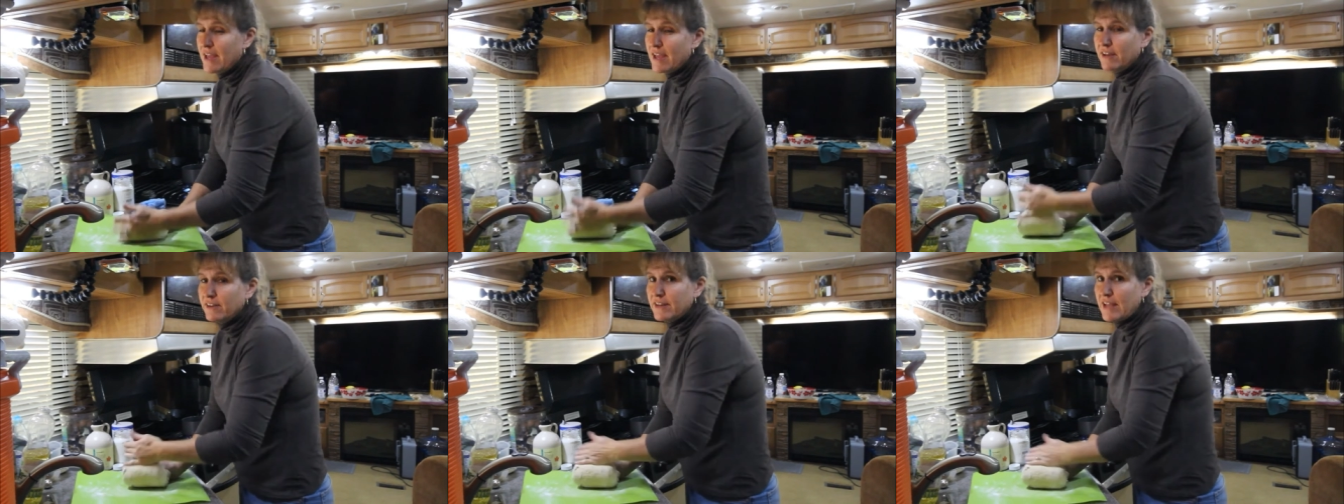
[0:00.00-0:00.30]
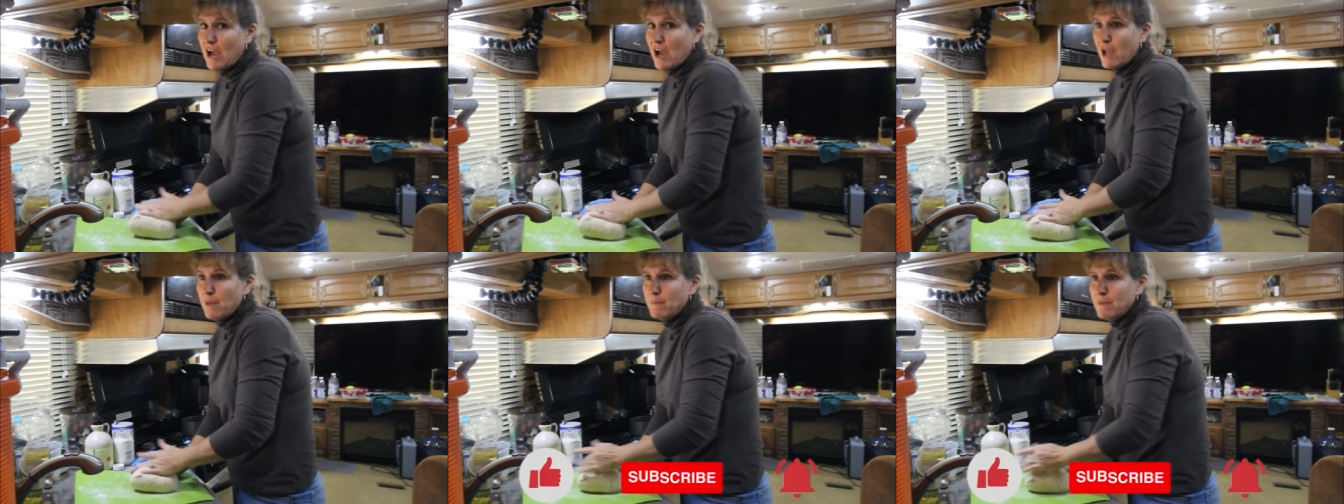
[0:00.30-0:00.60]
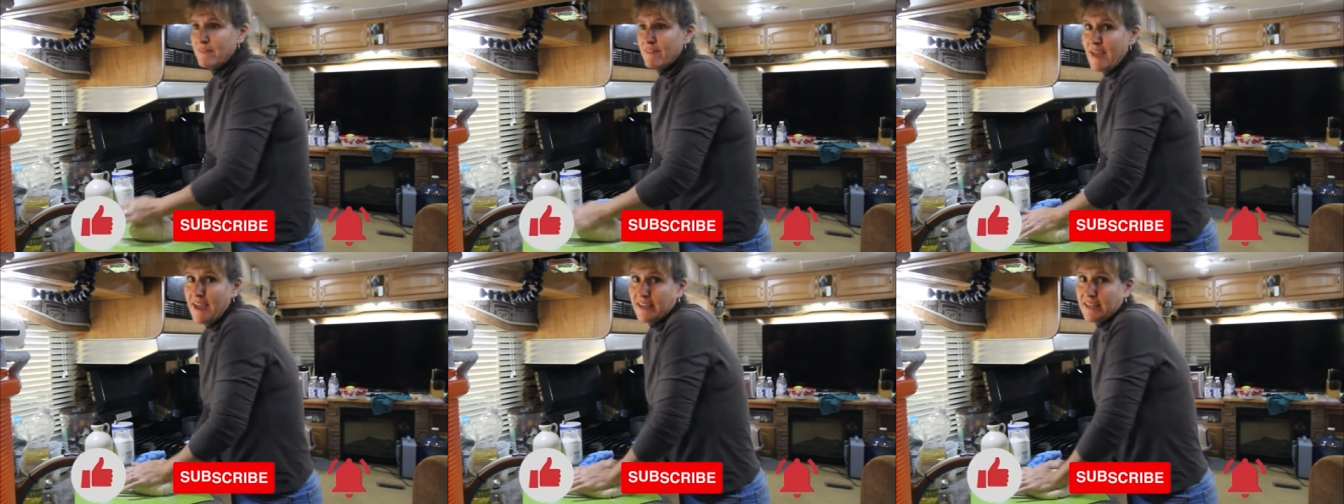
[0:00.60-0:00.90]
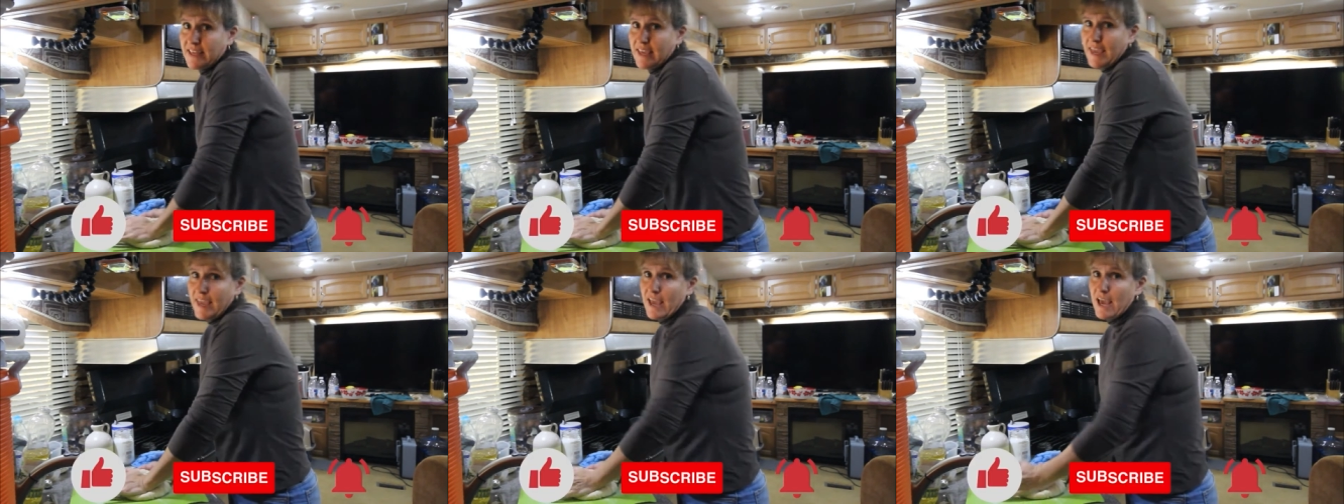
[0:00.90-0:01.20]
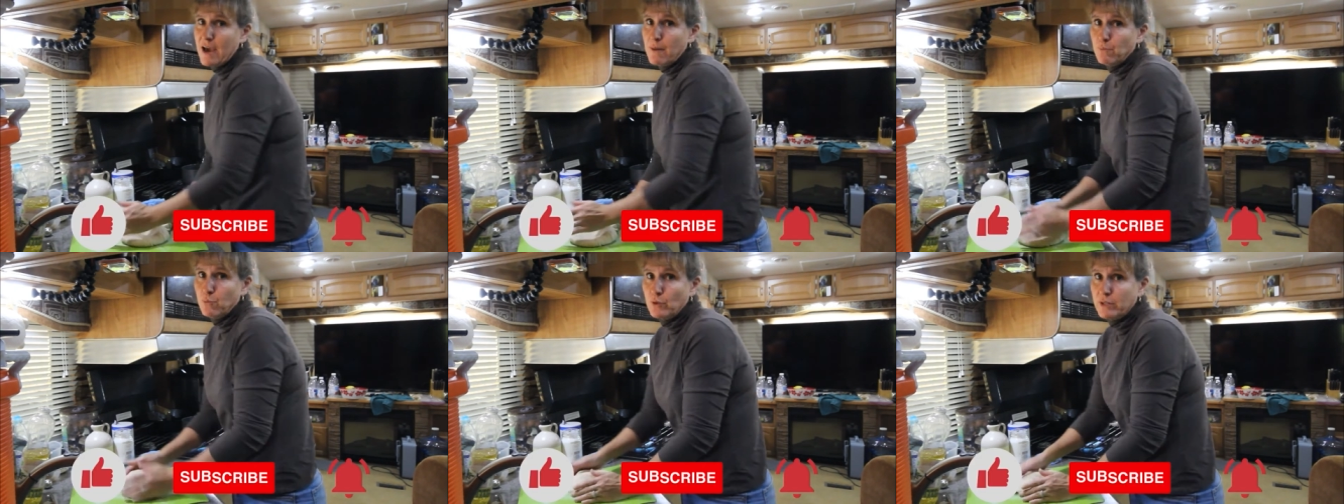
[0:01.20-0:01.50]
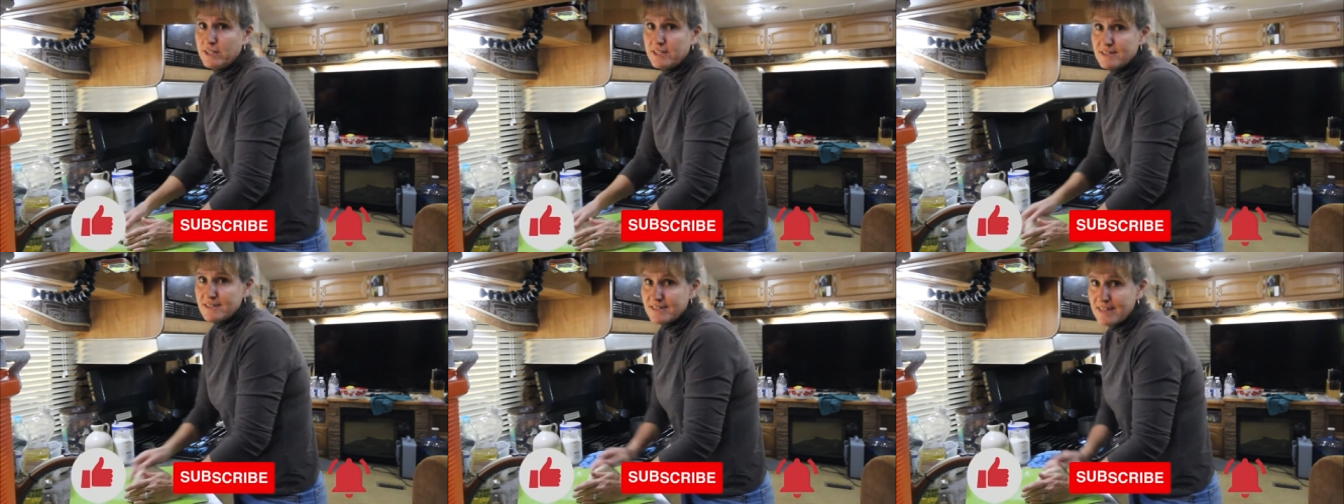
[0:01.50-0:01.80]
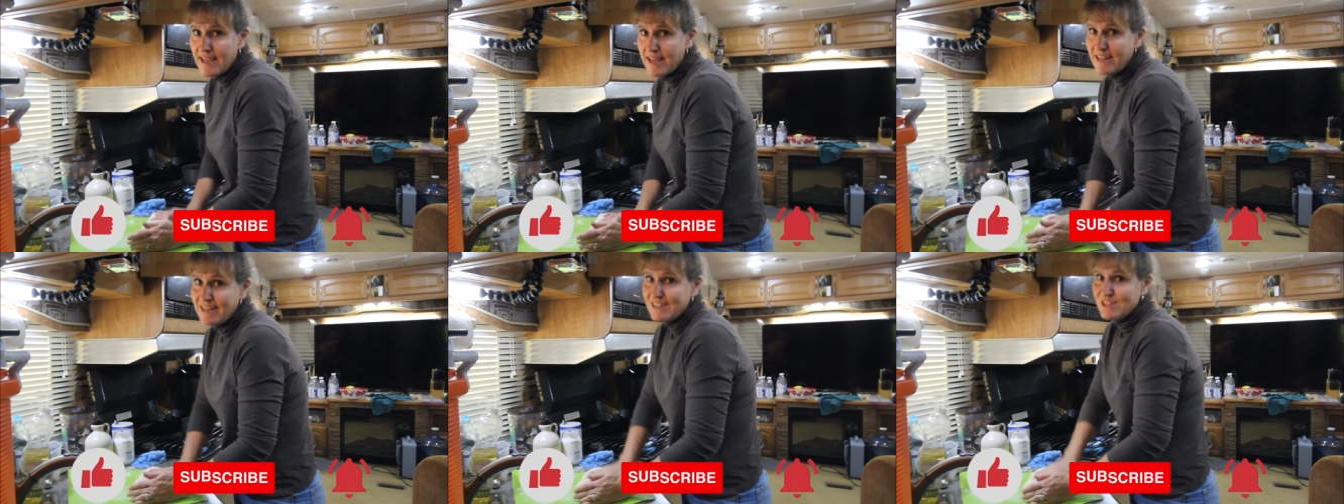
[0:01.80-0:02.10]
Now I'm in that camp when it
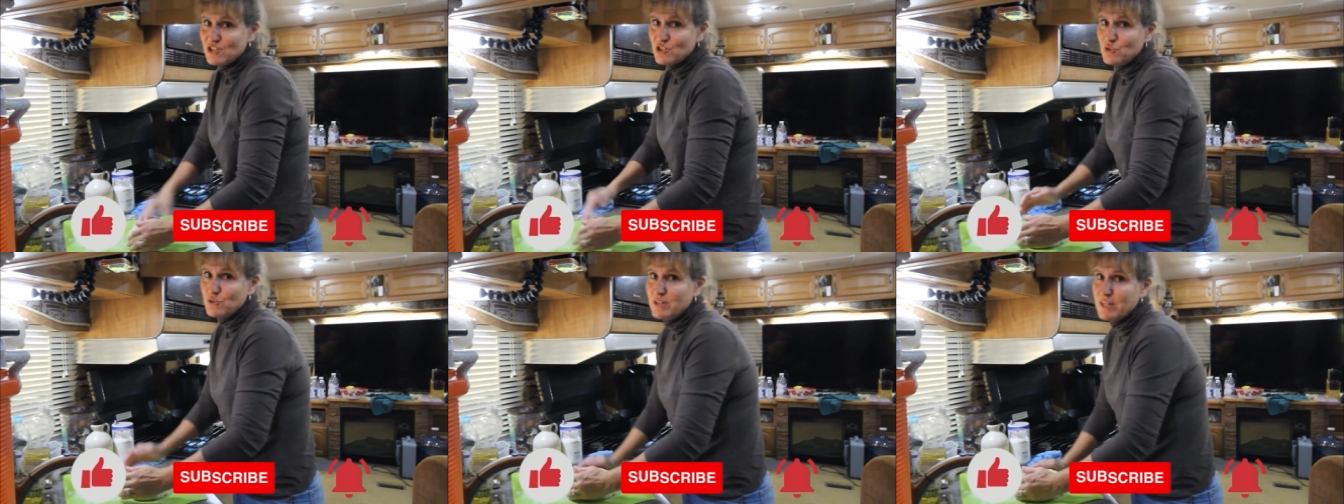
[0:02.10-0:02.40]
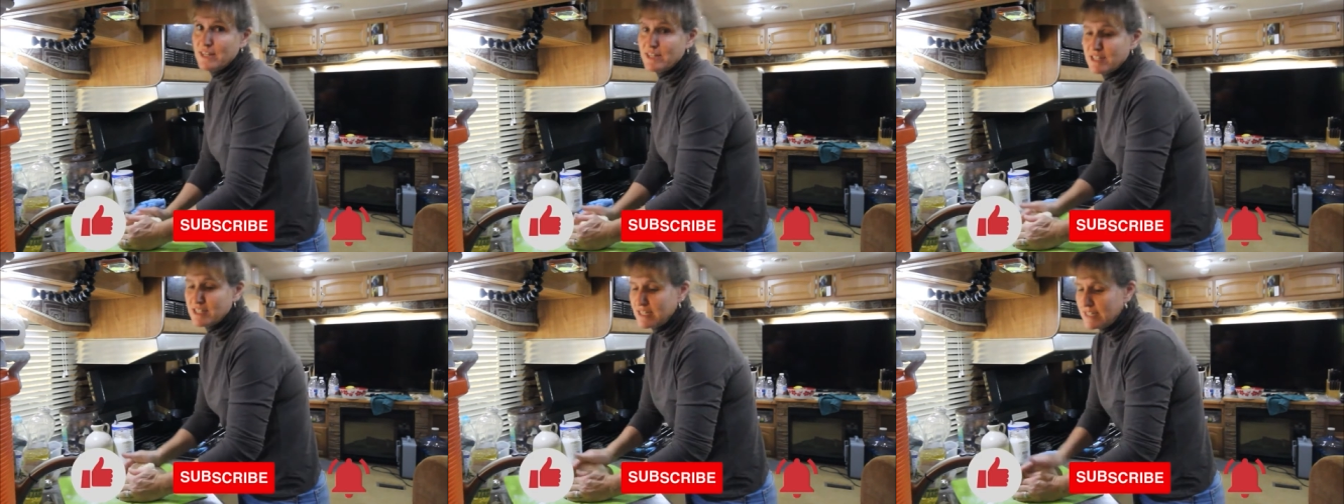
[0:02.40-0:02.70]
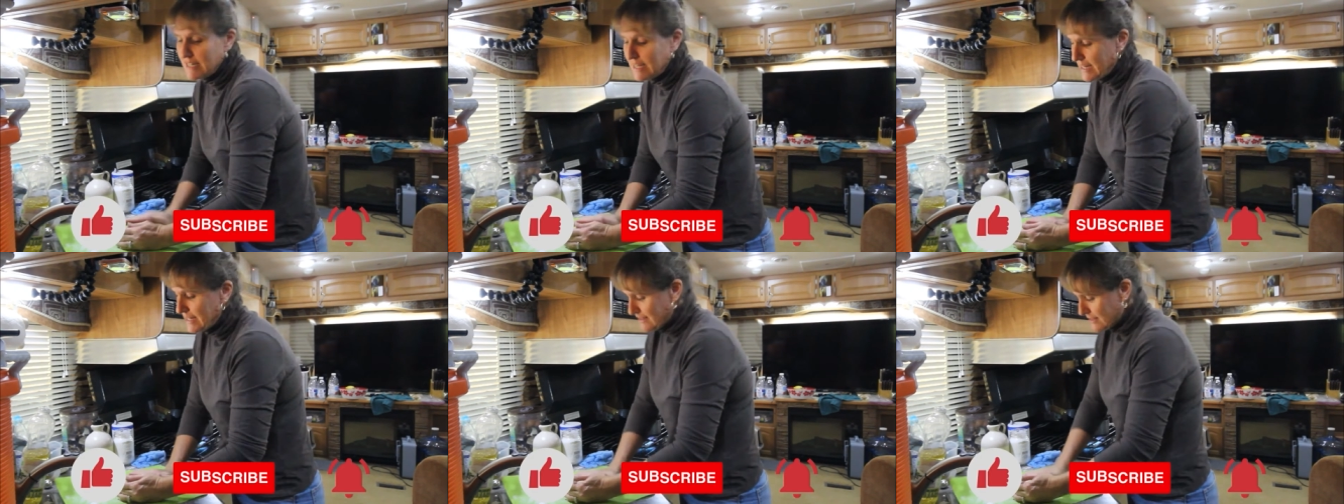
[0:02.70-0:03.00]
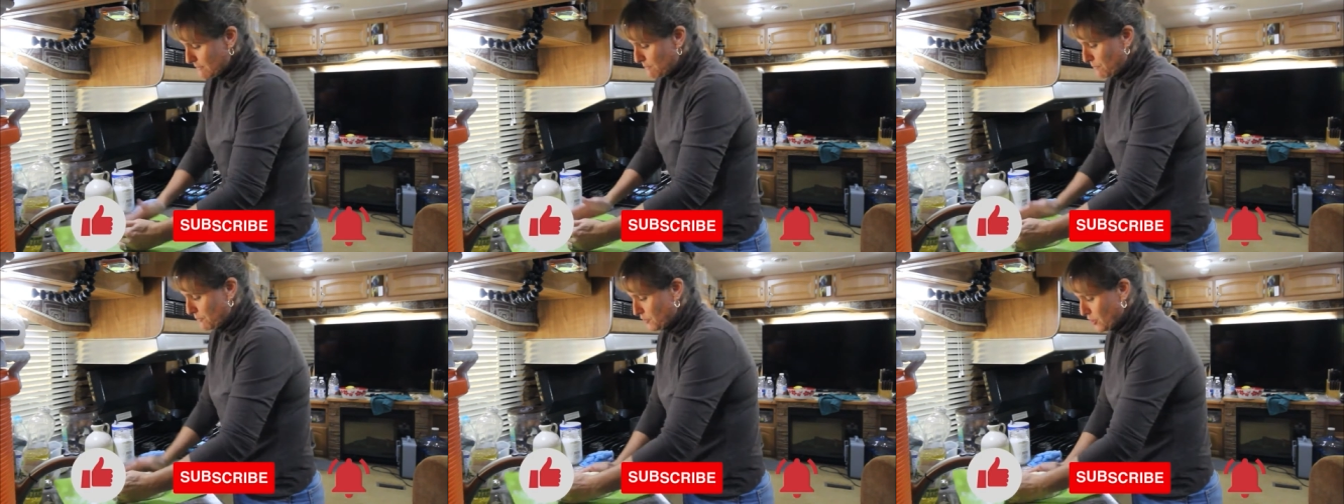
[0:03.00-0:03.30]
says you need to knead the